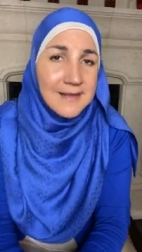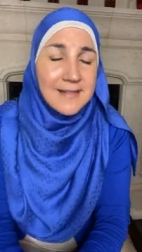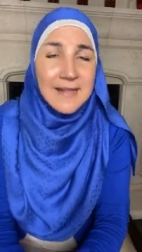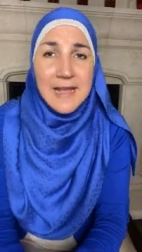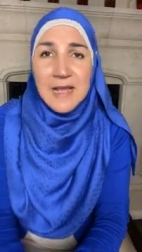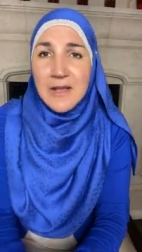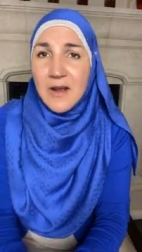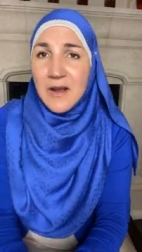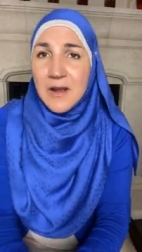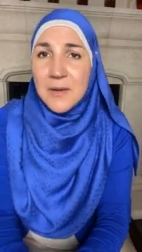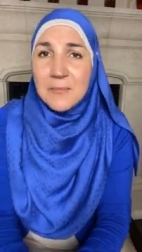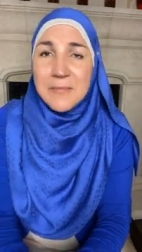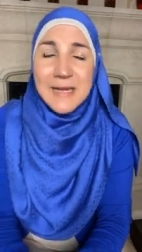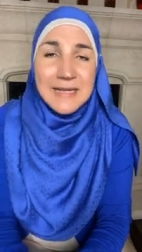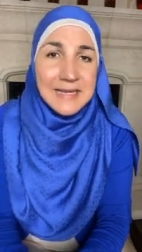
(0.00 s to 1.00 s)
They are
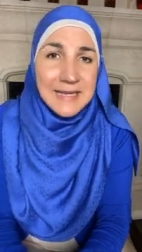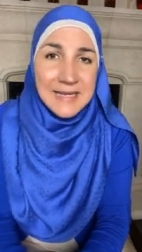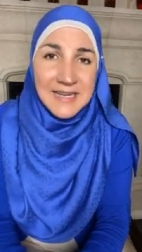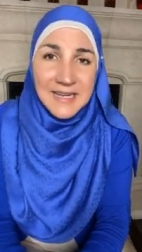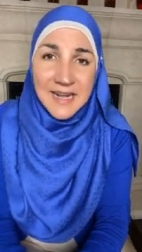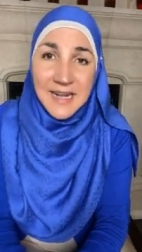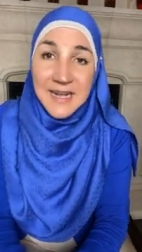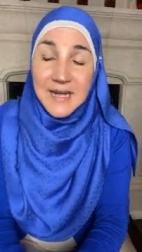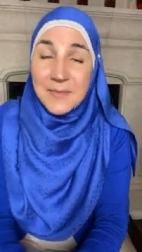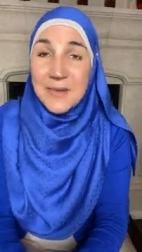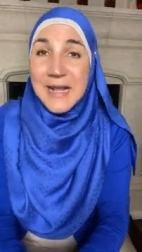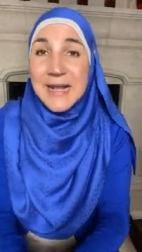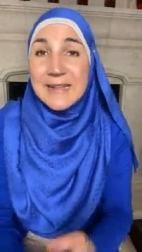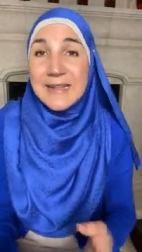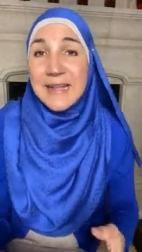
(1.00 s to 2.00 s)
making it up,
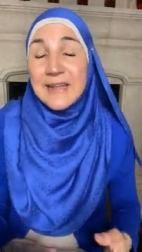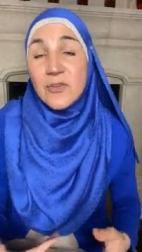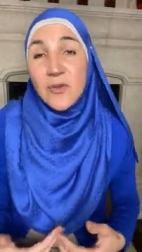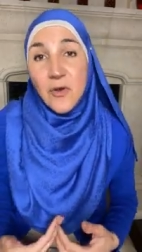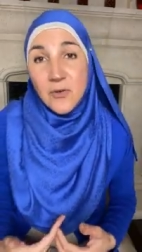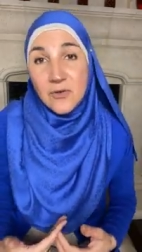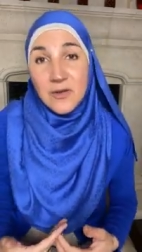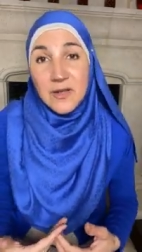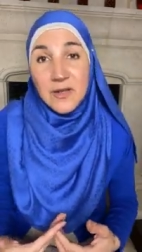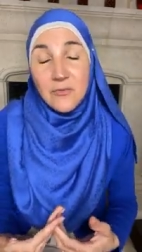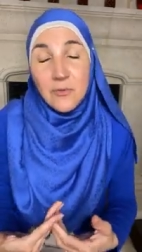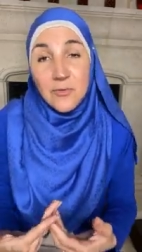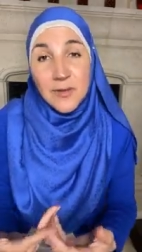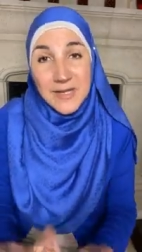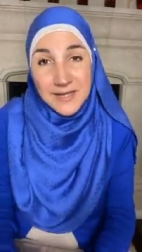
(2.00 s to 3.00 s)
and they don't
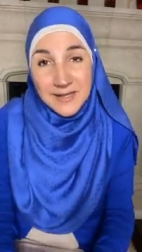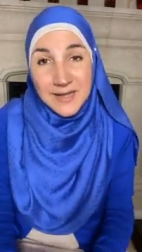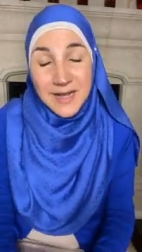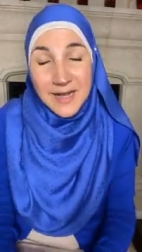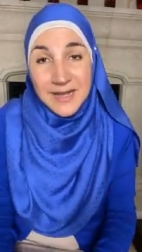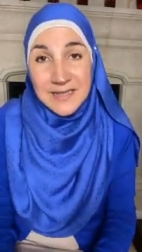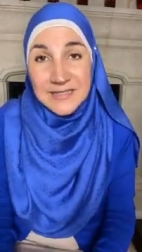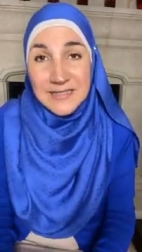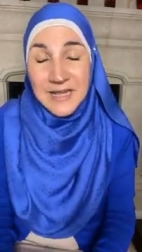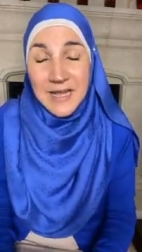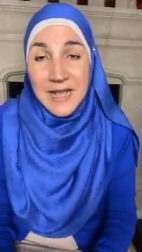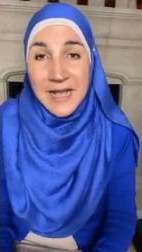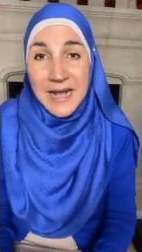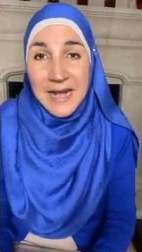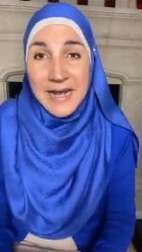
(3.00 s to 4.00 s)
realize
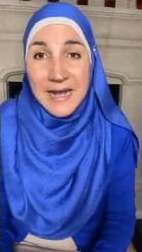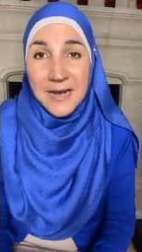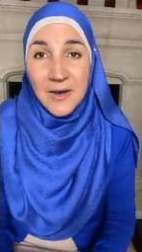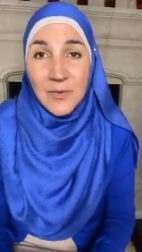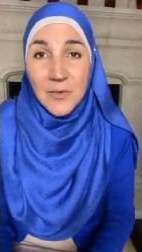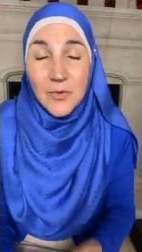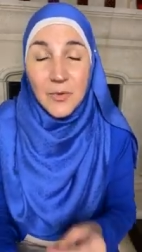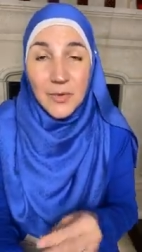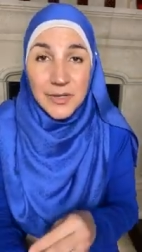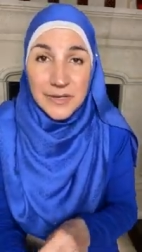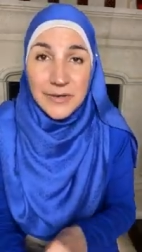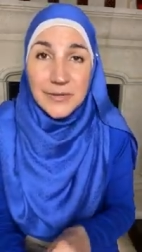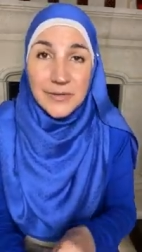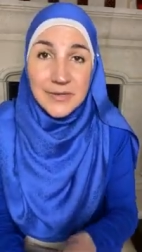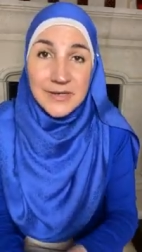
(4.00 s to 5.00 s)
how
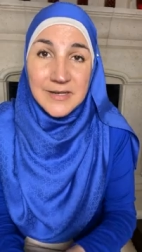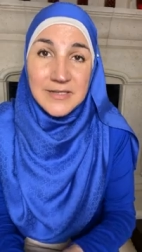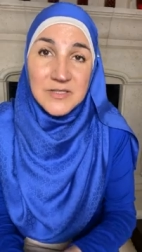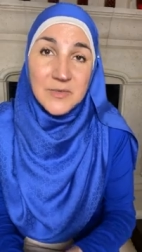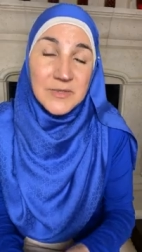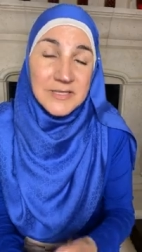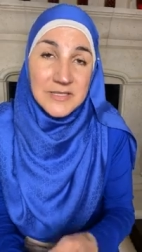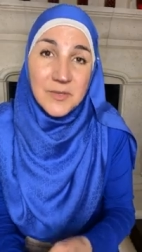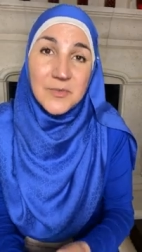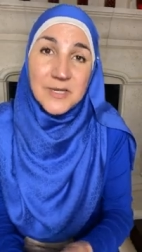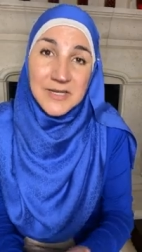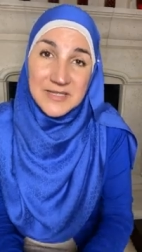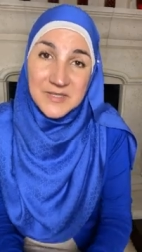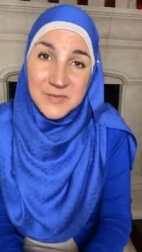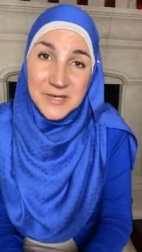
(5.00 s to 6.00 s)
critical it is when someone
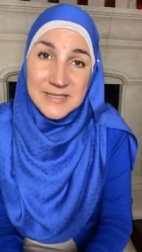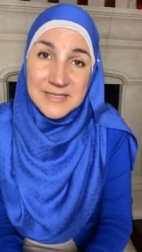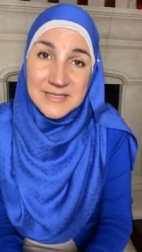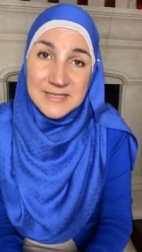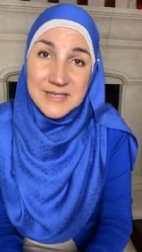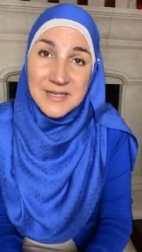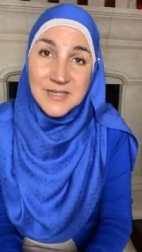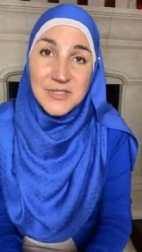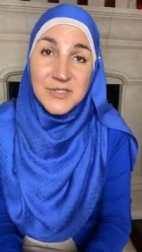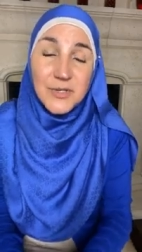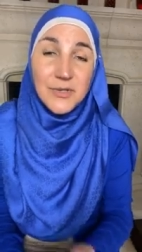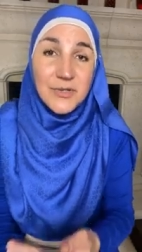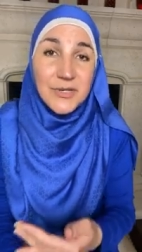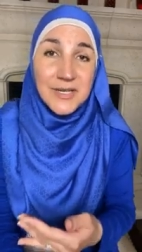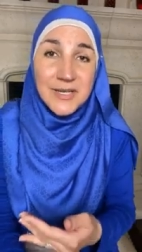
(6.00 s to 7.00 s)
expresses this. So
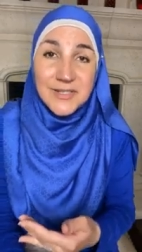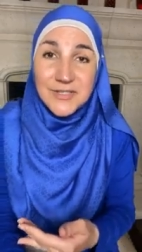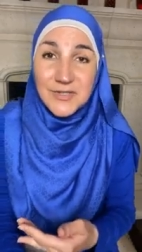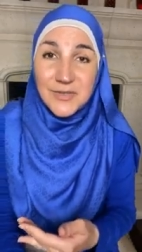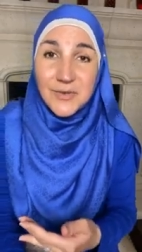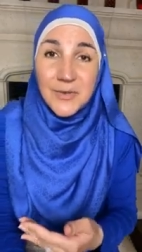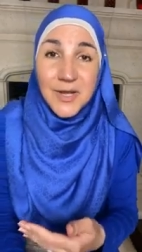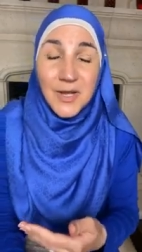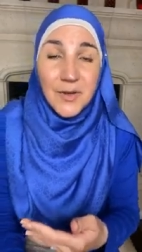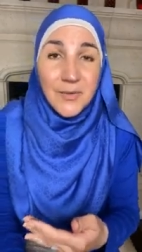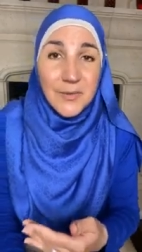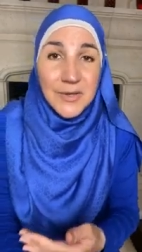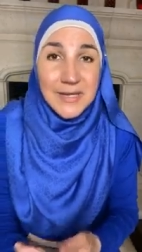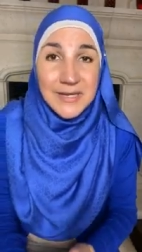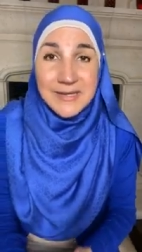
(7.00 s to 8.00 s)
you need to
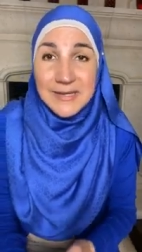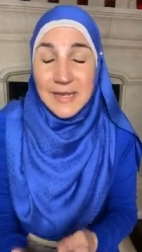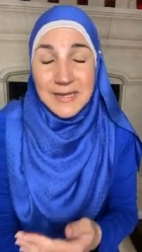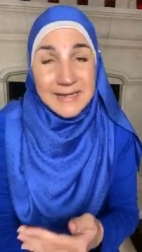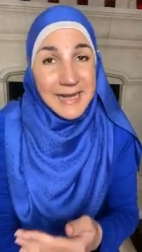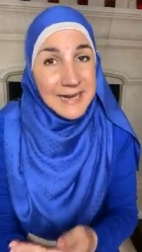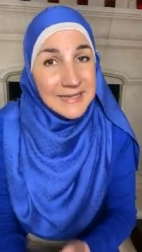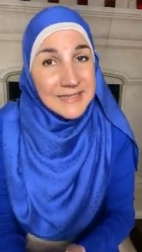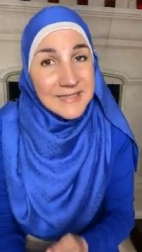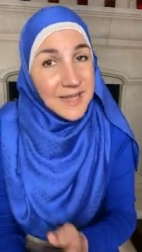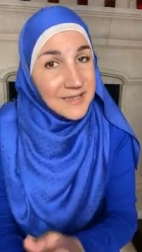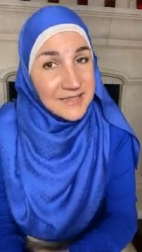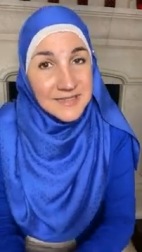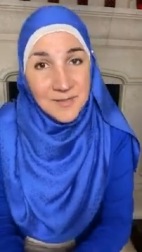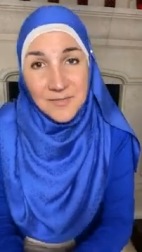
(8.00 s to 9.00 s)
really, that is
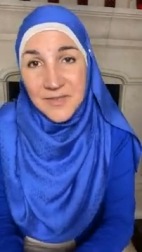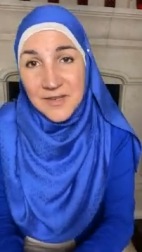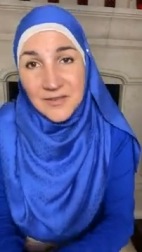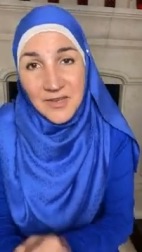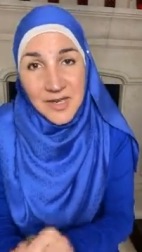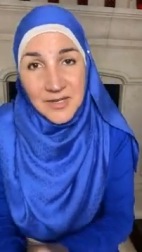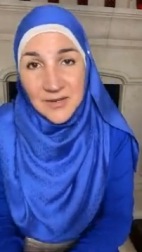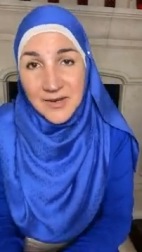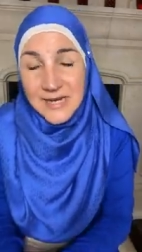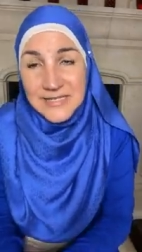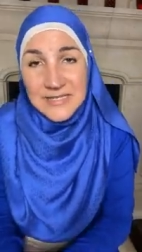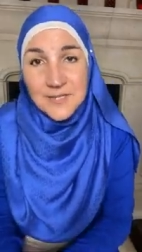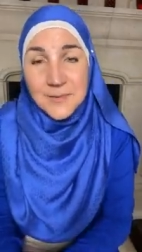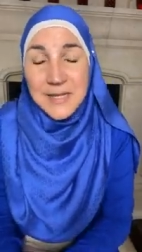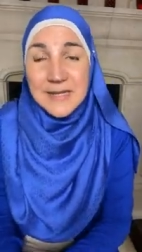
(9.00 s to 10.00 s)
not something to
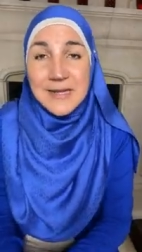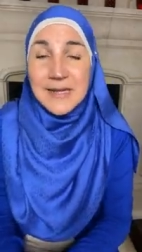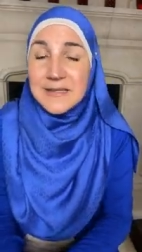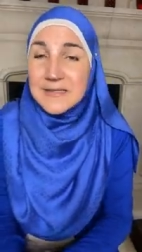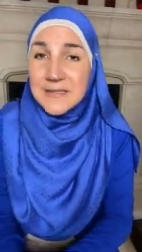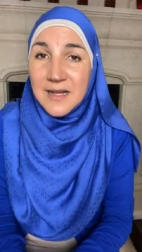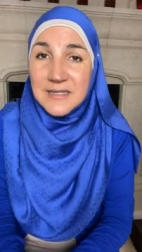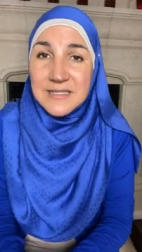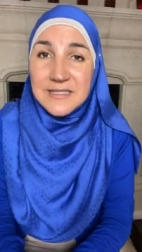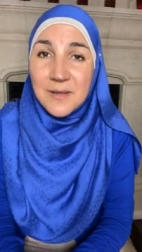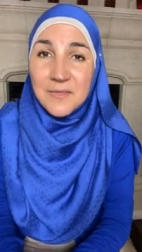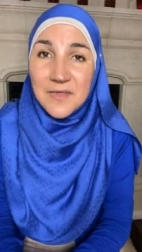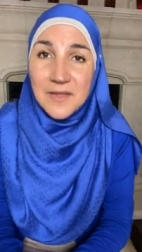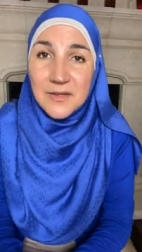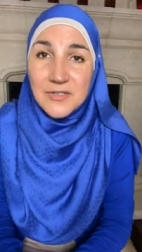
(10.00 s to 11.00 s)
underestimate. That is not
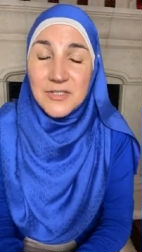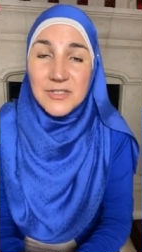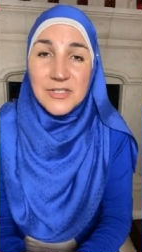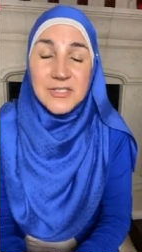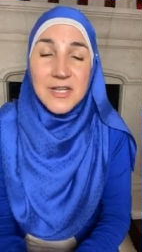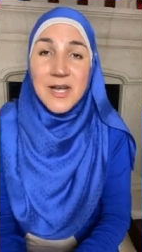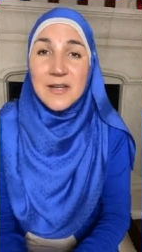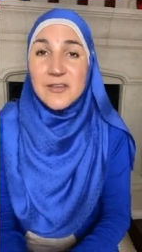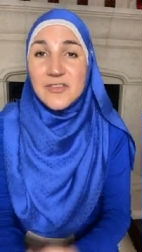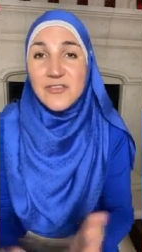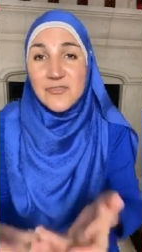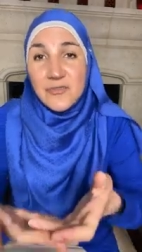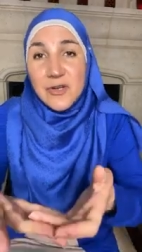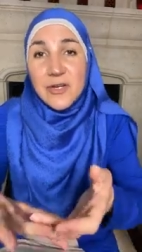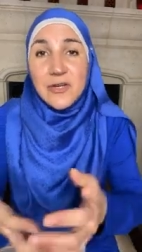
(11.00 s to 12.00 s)
something to just kind of
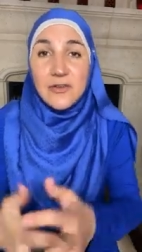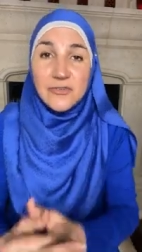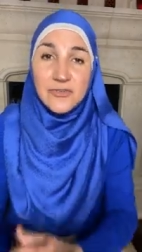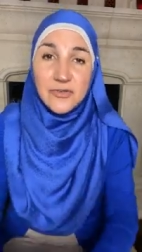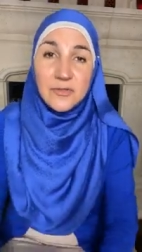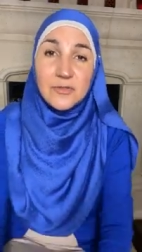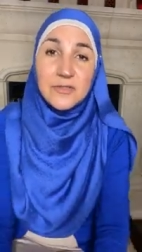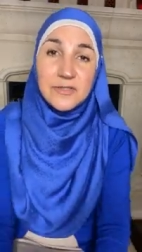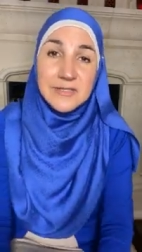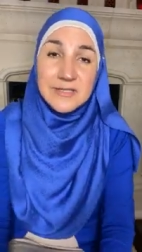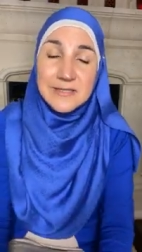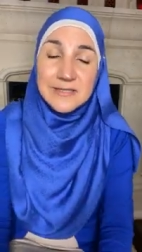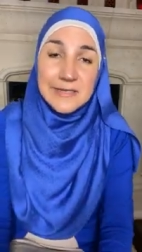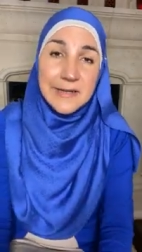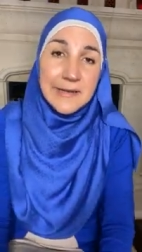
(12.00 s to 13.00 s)
shrug your shoulders
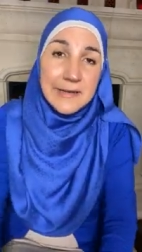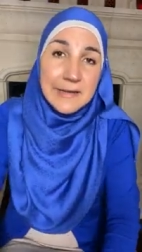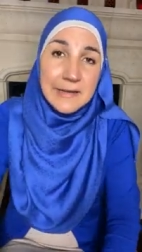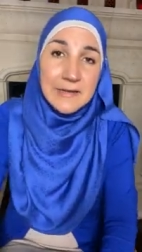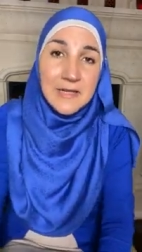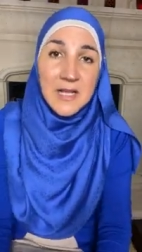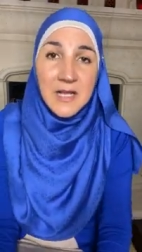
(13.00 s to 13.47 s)
and say,